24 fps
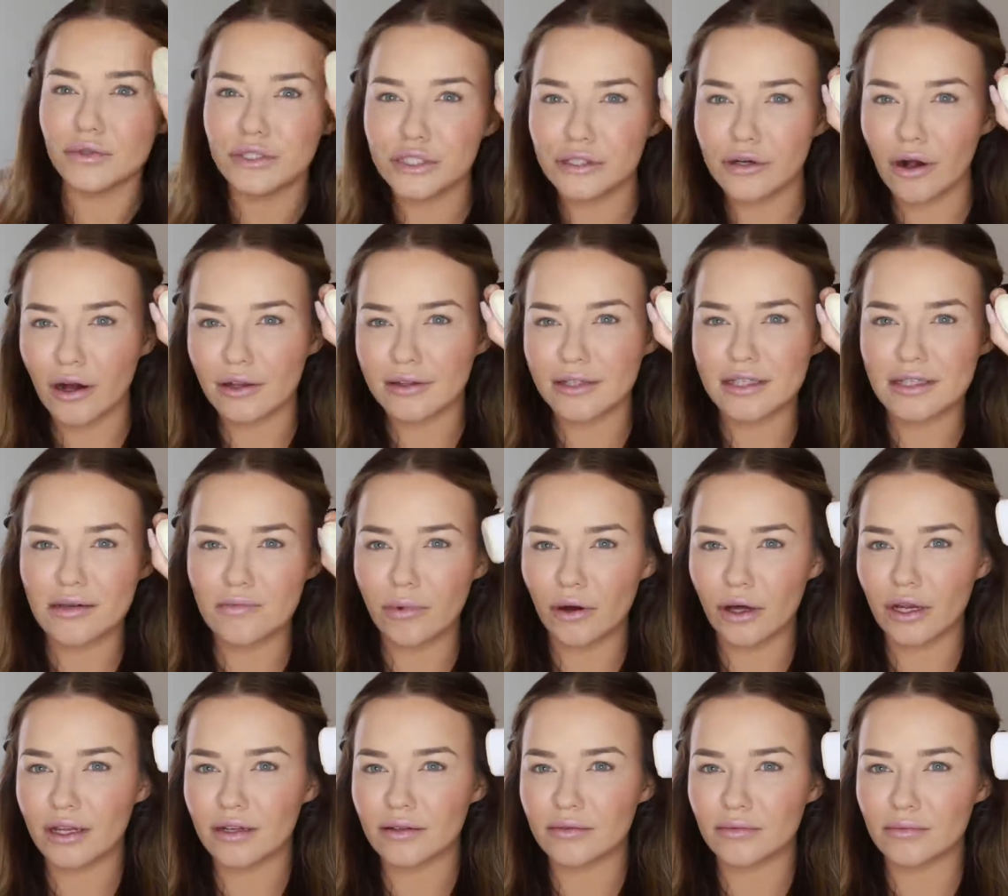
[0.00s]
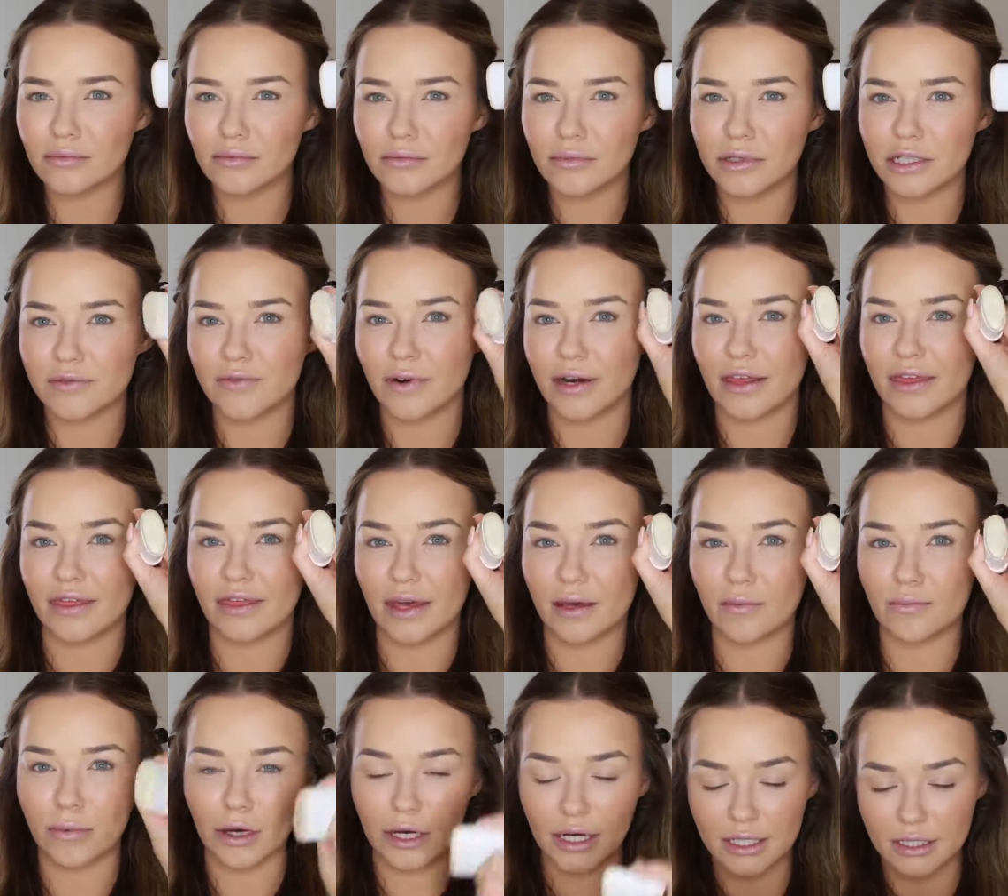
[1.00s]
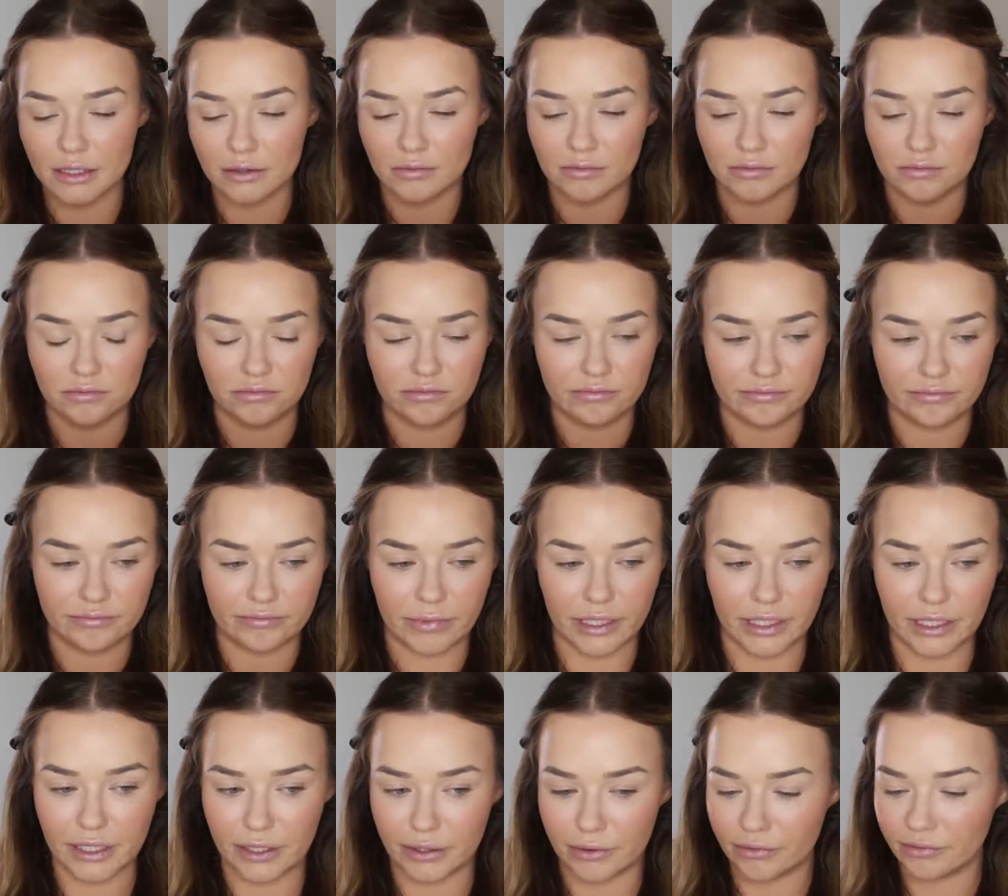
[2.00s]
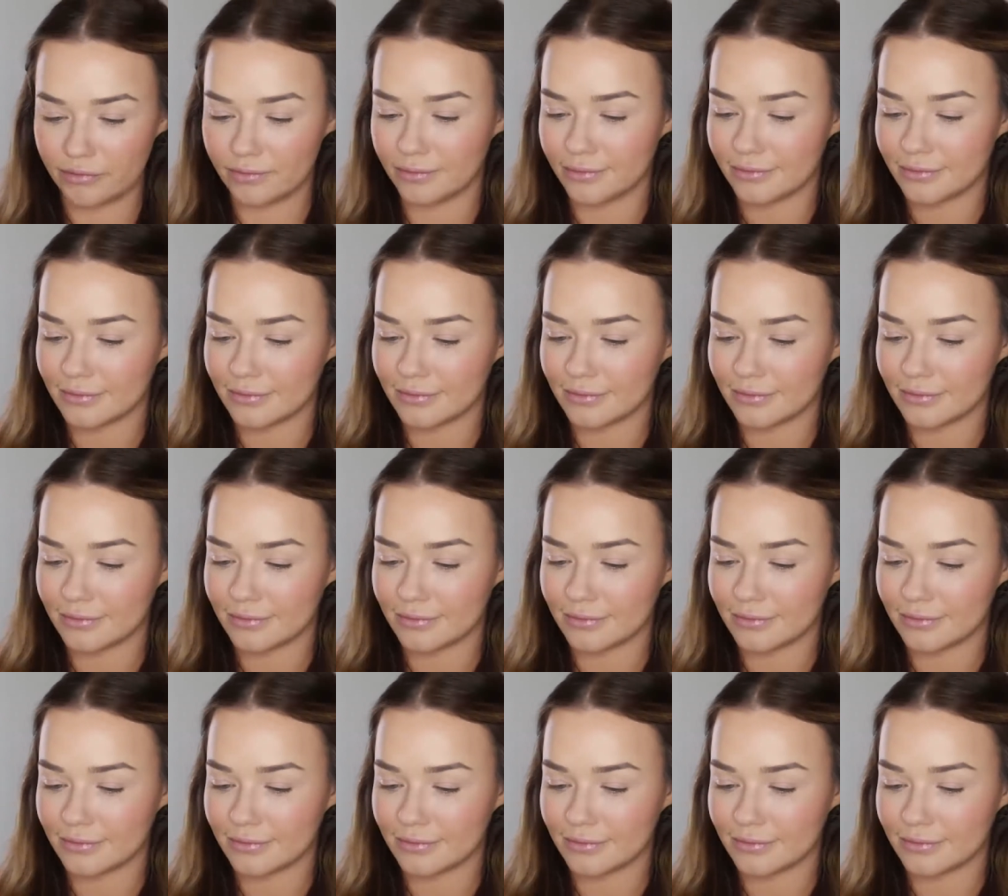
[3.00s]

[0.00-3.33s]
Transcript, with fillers: Would you call this a bullet? It's a very thick bullet. I don't know